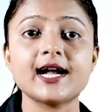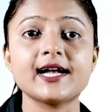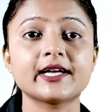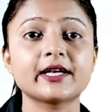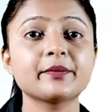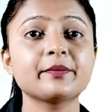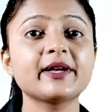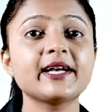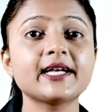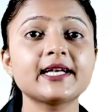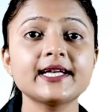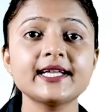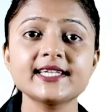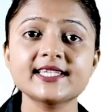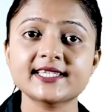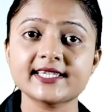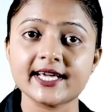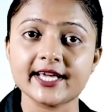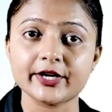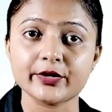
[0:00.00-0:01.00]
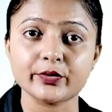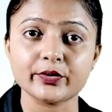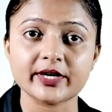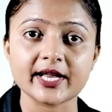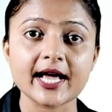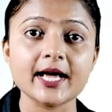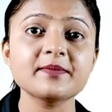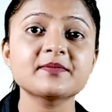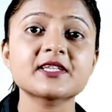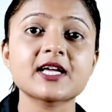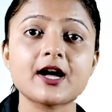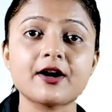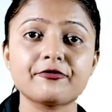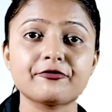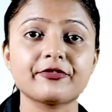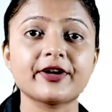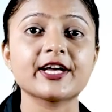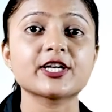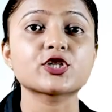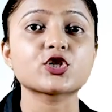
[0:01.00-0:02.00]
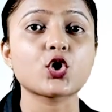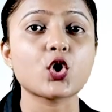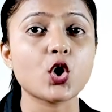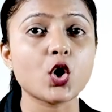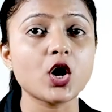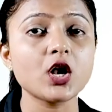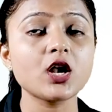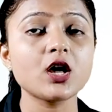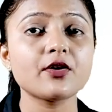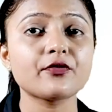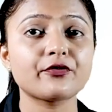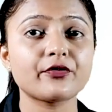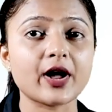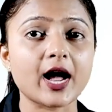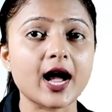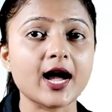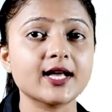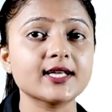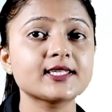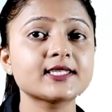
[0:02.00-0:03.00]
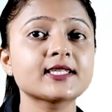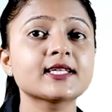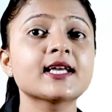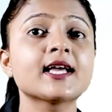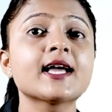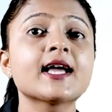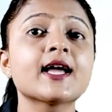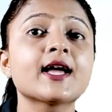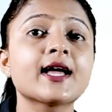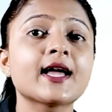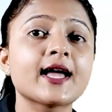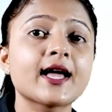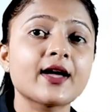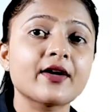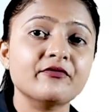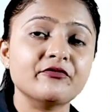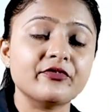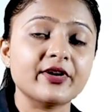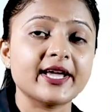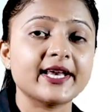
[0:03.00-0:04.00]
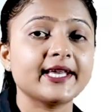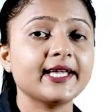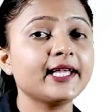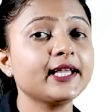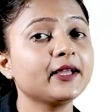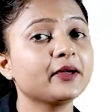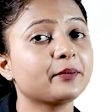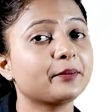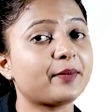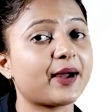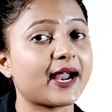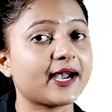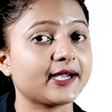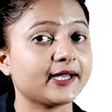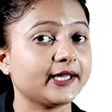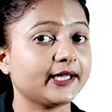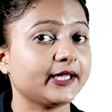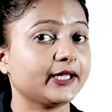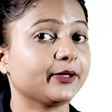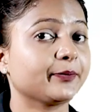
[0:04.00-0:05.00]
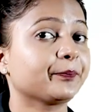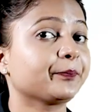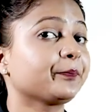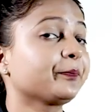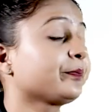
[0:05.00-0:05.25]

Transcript: Ultimately, stereotypes affect all of us very badly.